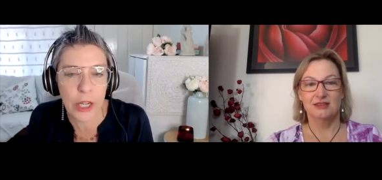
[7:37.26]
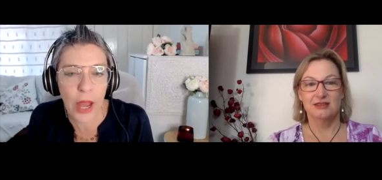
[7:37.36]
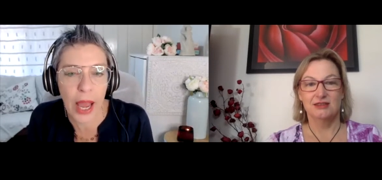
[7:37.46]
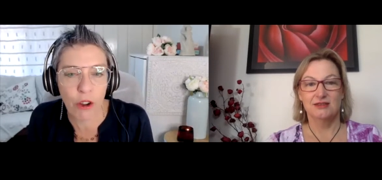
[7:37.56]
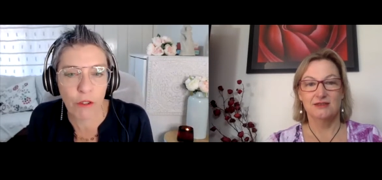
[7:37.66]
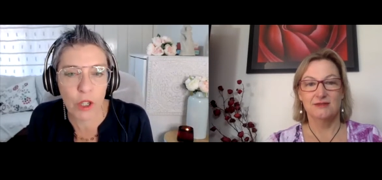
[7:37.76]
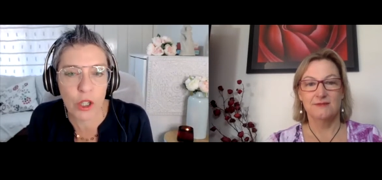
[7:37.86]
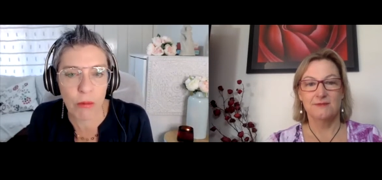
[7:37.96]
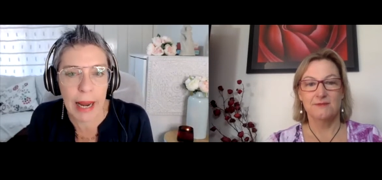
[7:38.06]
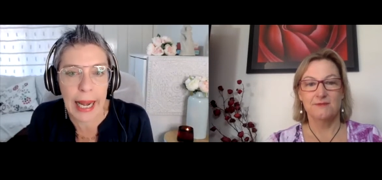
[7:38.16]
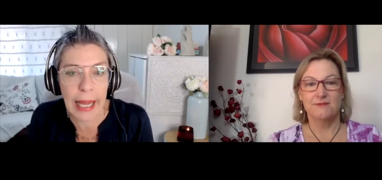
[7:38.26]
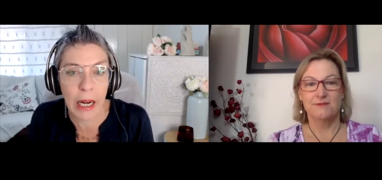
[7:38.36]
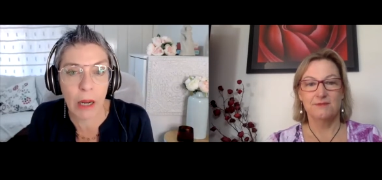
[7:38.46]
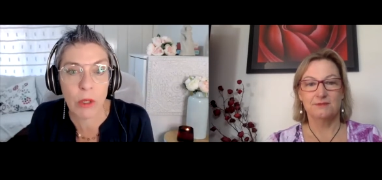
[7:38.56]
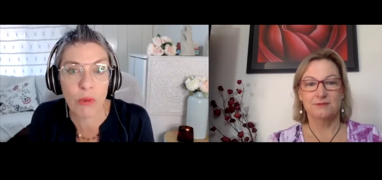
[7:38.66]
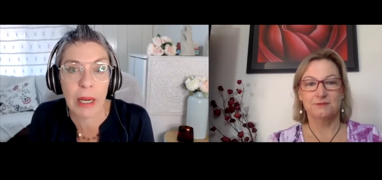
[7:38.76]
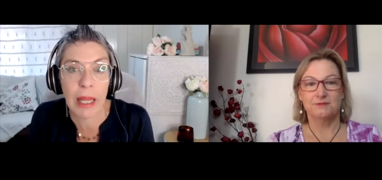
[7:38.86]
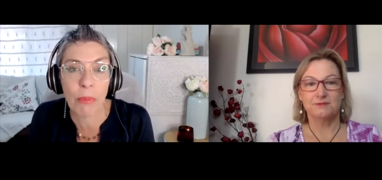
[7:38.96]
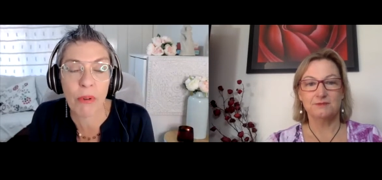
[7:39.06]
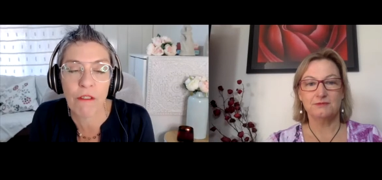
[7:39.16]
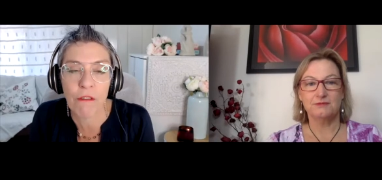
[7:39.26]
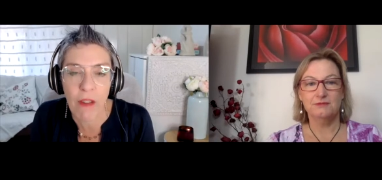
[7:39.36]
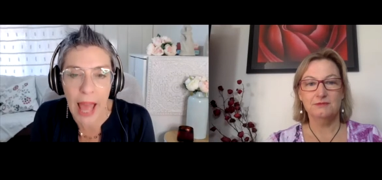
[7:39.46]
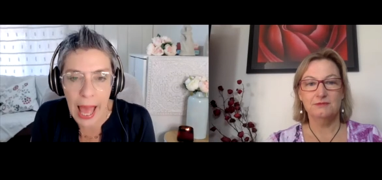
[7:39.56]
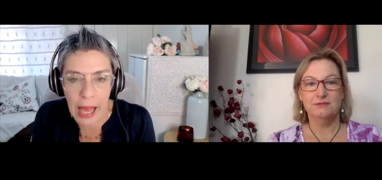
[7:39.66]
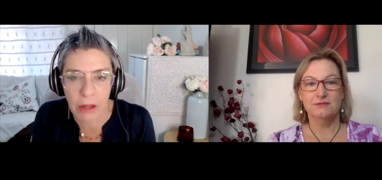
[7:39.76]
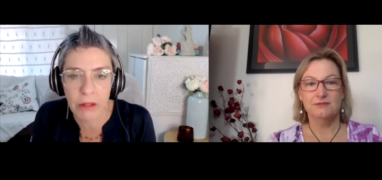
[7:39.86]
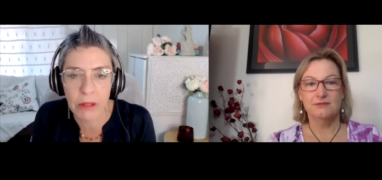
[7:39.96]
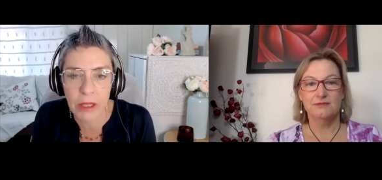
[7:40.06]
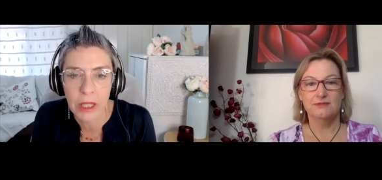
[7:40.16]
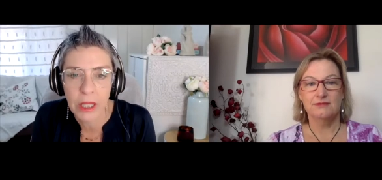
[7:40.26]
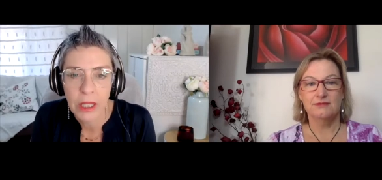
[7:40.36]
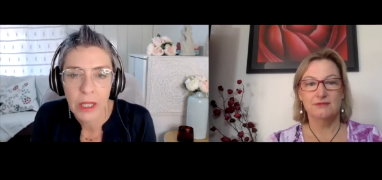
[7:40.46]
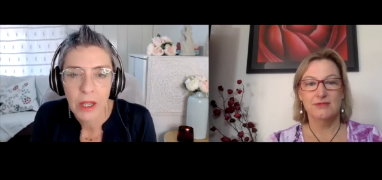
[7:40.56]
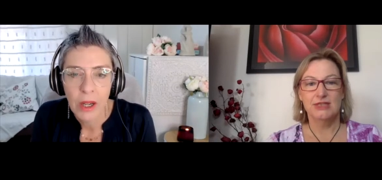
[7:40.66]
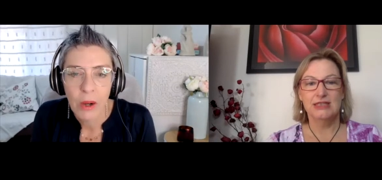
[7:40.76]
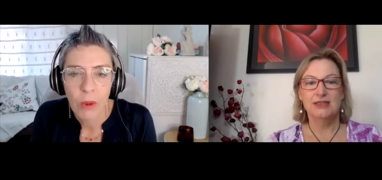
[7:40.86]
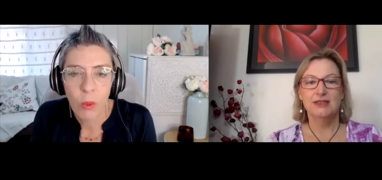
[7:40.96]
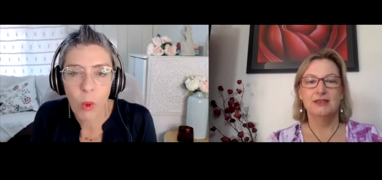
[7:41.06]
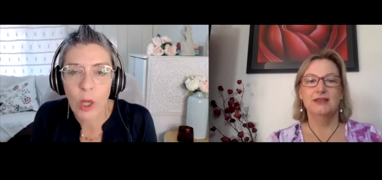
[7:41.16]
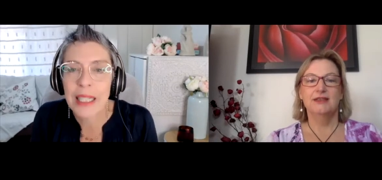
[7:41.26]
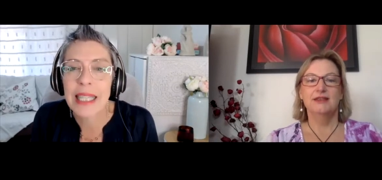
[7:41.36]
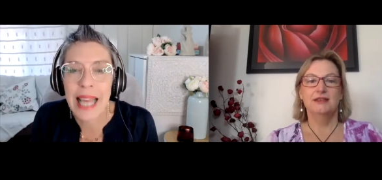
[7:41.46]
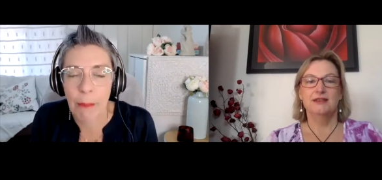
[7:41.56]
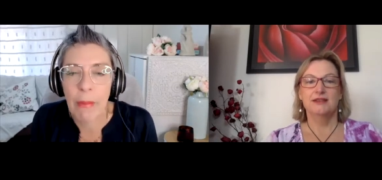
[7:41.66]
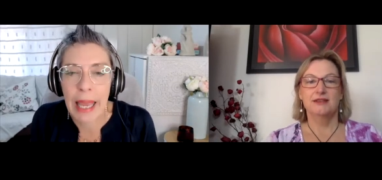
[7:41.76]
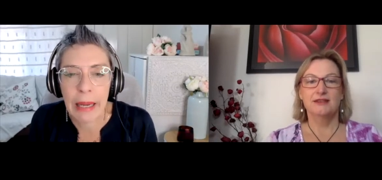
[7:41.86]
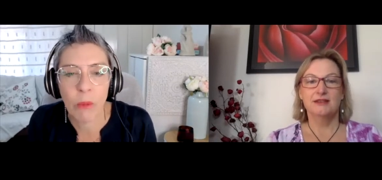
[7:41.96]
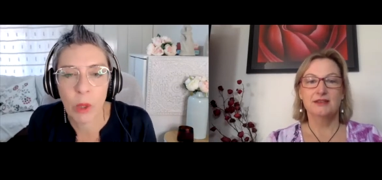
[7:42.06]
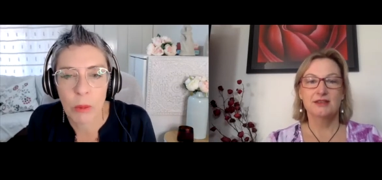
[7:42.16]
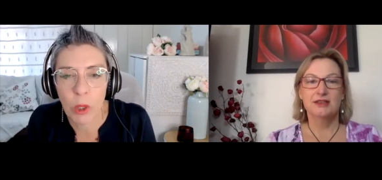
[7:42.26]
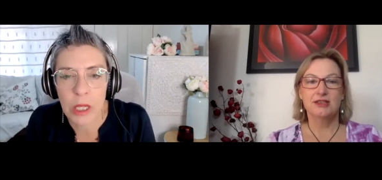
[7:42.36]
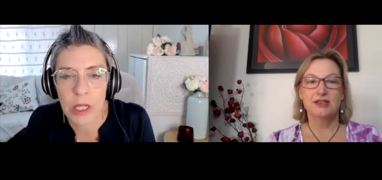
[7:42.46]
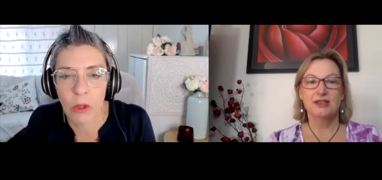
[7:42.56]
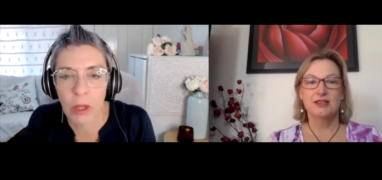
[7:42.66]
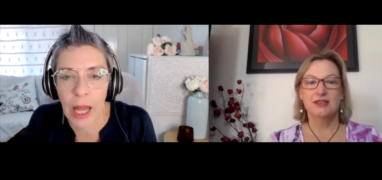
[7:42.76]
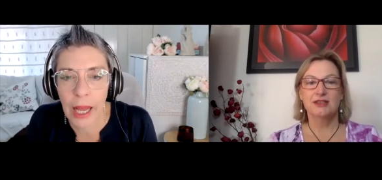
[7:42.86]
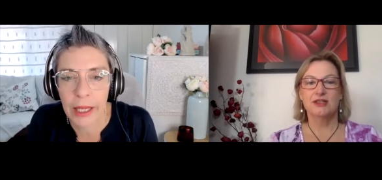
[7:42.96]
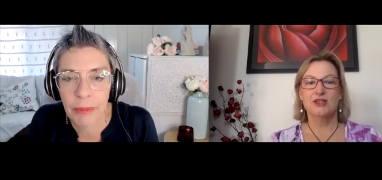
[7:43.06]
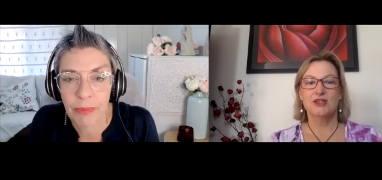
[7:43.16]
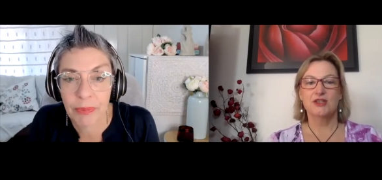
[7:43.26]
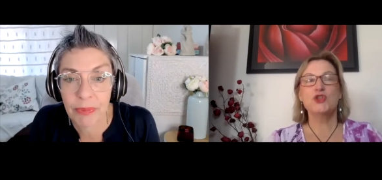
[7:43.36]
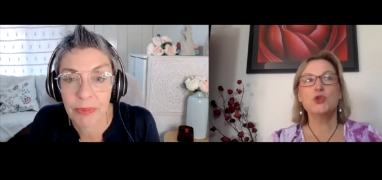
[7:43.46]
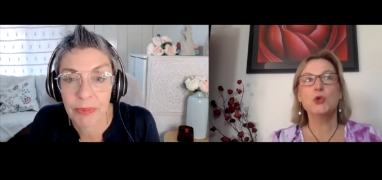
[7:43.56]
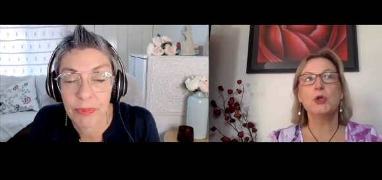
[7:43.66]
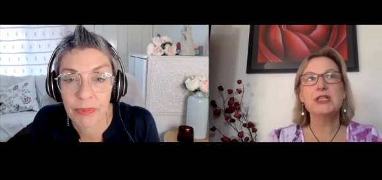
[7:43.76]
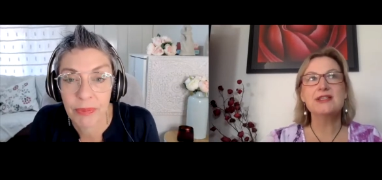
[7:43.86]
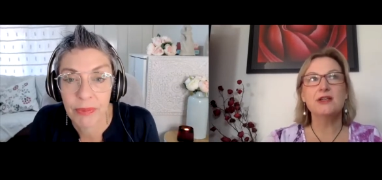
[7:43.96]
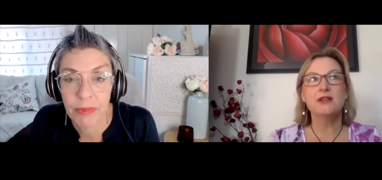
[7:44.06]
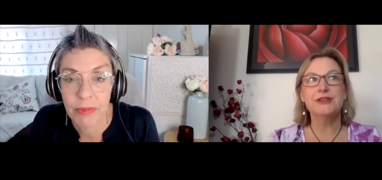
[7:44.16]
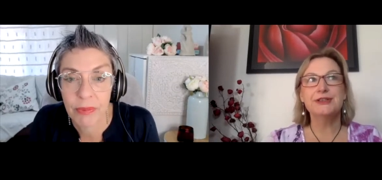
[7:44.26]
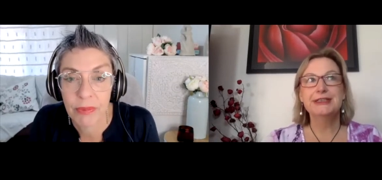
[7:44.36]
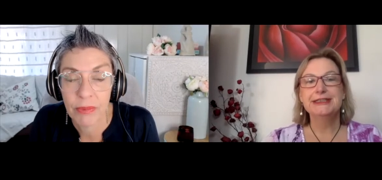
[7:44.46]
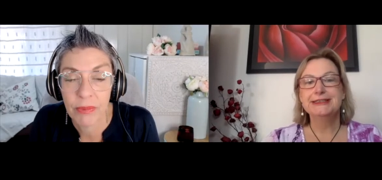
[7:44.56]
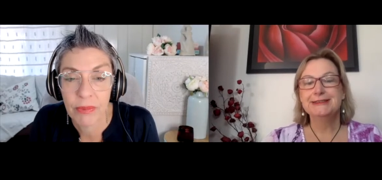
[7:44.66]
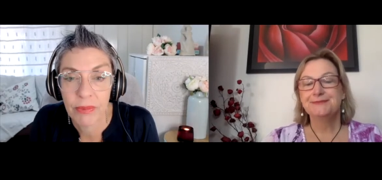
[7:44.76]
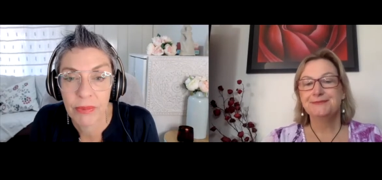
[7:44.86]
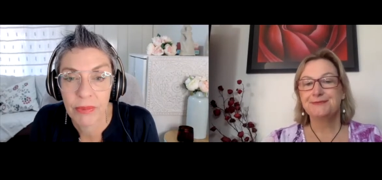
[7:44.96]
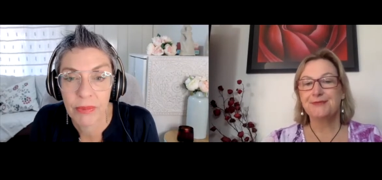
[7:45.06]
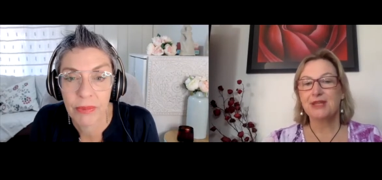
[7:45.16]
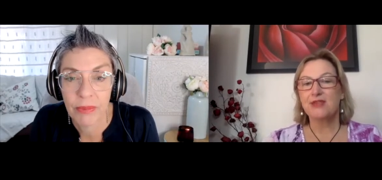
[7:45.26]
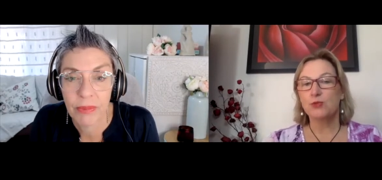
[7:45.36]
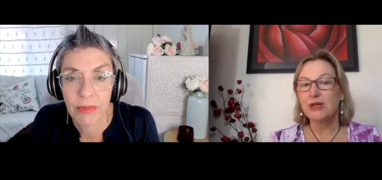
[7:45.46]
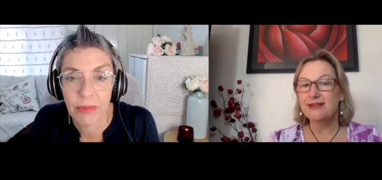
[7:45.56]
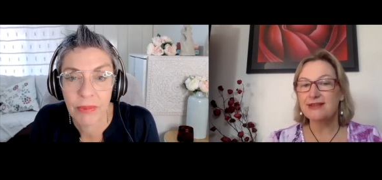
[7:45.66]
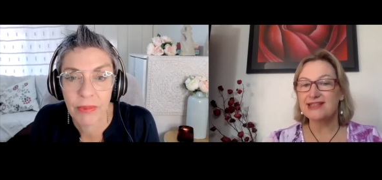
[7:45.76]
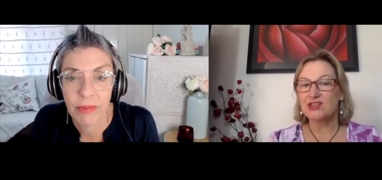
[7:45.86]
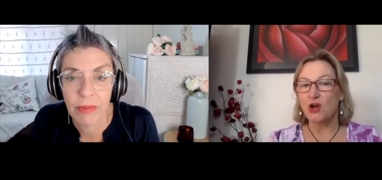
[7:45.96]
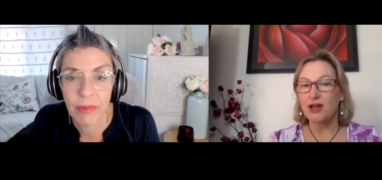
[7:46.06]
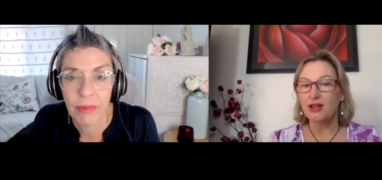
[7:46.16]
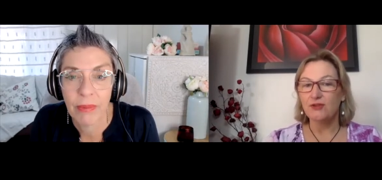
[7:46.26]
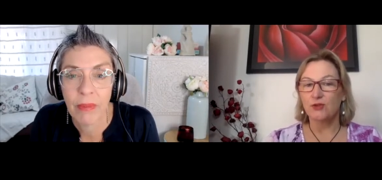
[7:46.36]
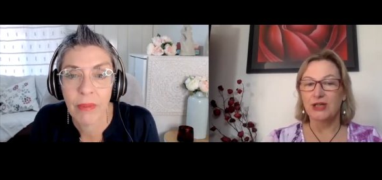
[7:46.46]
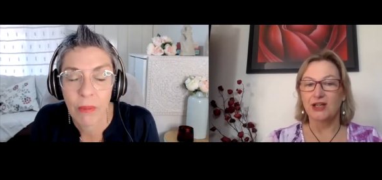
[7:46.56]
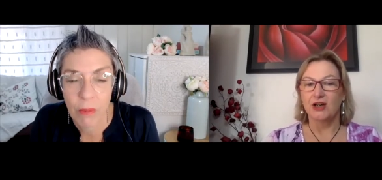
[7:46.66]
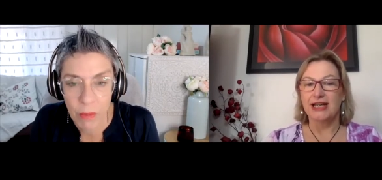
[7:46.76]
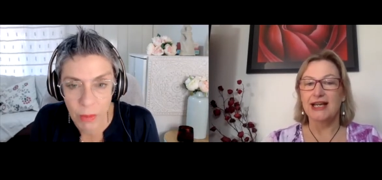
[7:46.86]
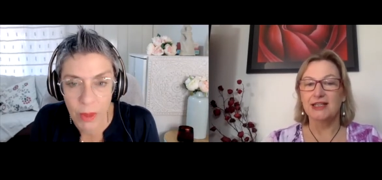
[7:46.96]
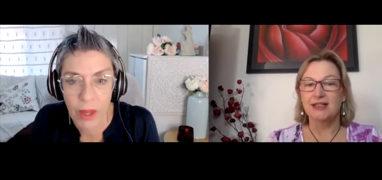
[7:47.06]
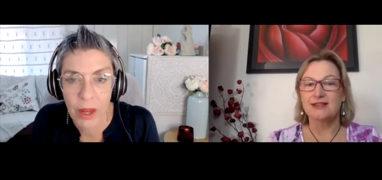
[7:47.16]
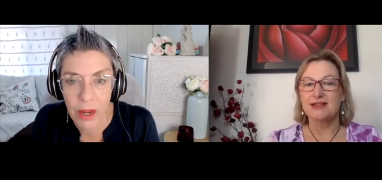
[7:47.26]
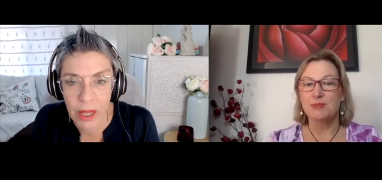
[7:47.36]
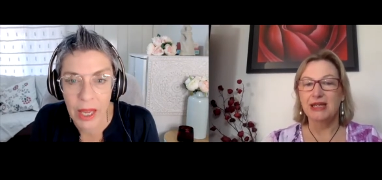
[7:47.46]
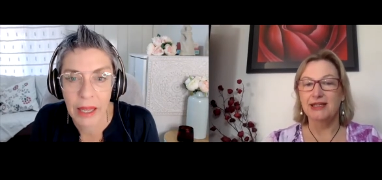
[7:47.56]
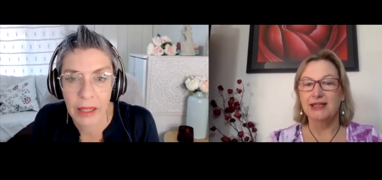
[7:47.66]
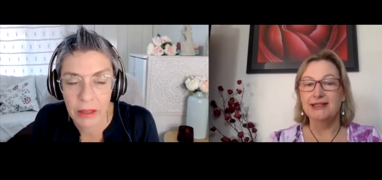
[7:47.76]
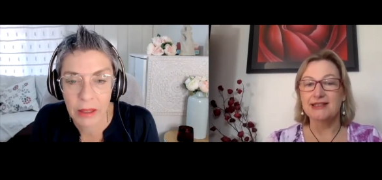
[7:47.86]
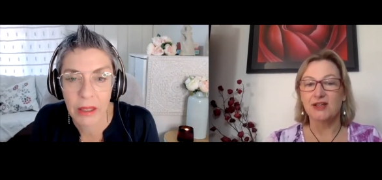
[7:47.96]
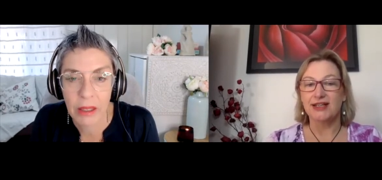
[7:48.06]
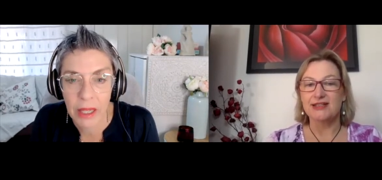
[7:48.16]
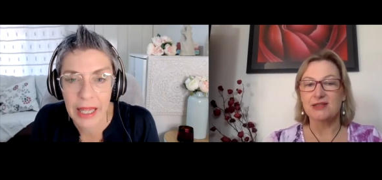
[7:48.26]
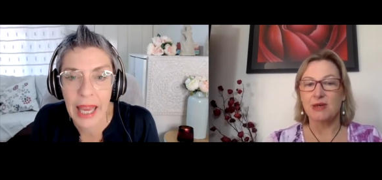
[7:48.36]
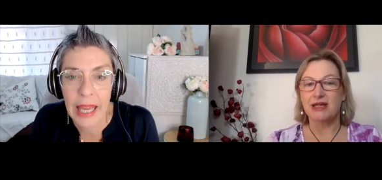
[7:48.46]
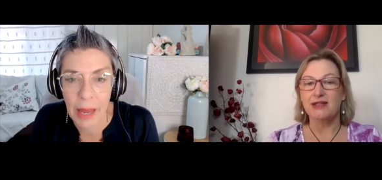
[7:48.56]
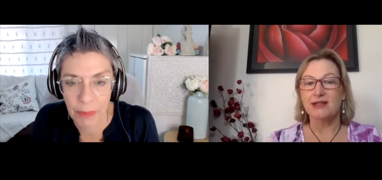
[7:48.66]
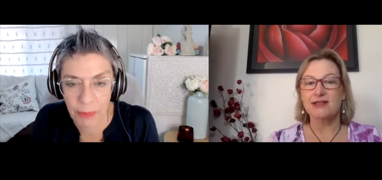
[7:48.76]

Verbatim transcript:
Speaker 1: you had your first reading and it was really profound. What does that mean? What what does it look like?
Speaker 2: Sure. So the re- the style of reading I had because there's many in psychosomatics, yeah, yeah.